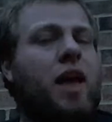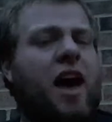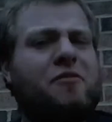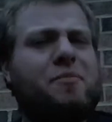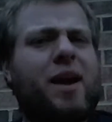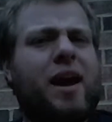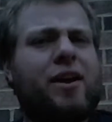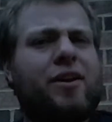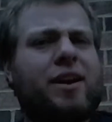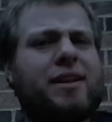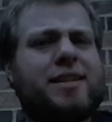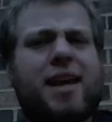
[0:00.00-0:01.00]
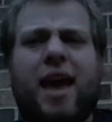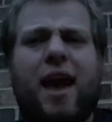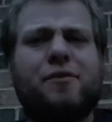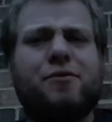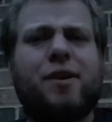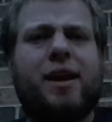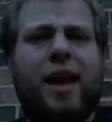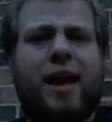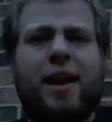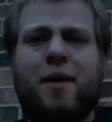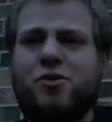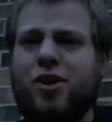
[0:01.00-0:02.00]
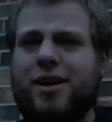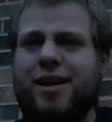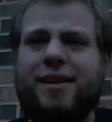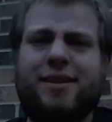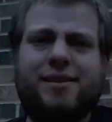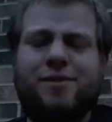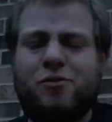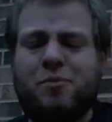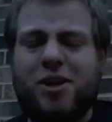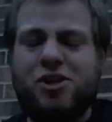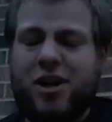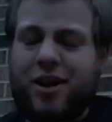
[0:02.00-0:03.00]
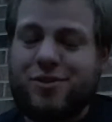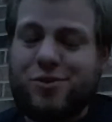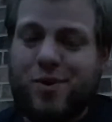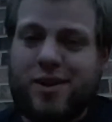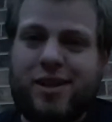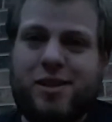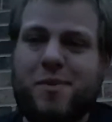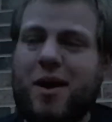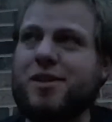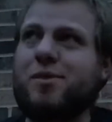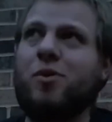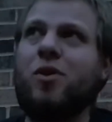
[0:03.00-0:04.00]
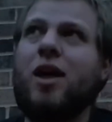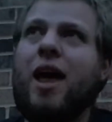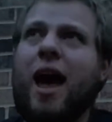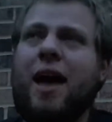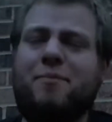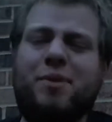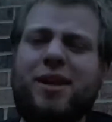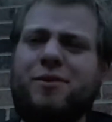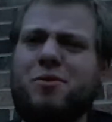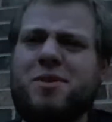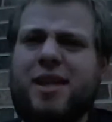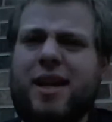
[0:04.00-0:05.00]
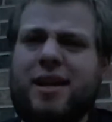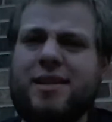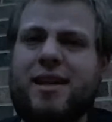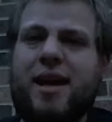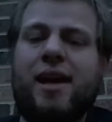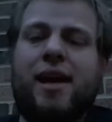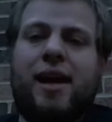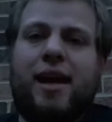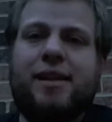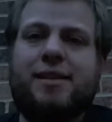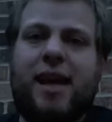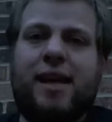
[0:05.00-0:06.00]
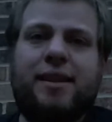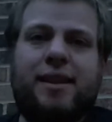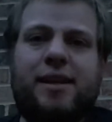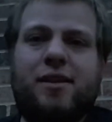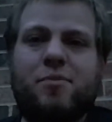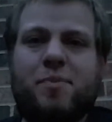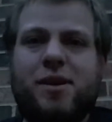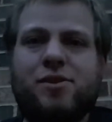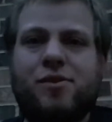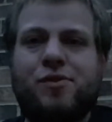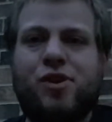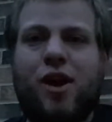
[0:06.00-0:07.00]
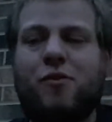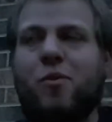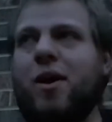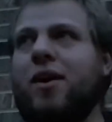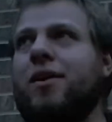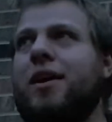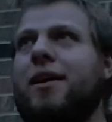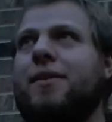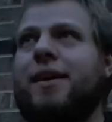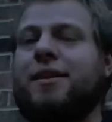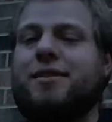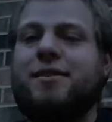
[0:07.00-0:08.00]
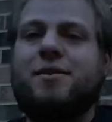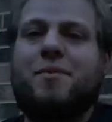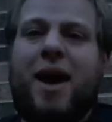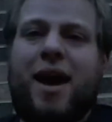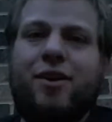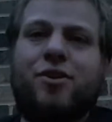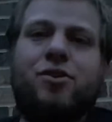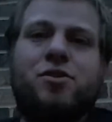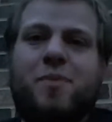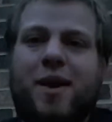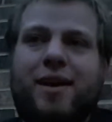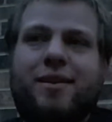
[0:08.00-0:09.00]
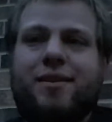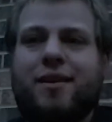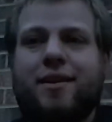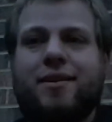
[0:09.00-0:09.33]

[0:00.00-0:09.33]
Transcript: FBI or NSA, I forget. I'm trying to get this information out as quickly as possible. I believe it was the NSA. It's a leaked piece of software thanks to some hackers back in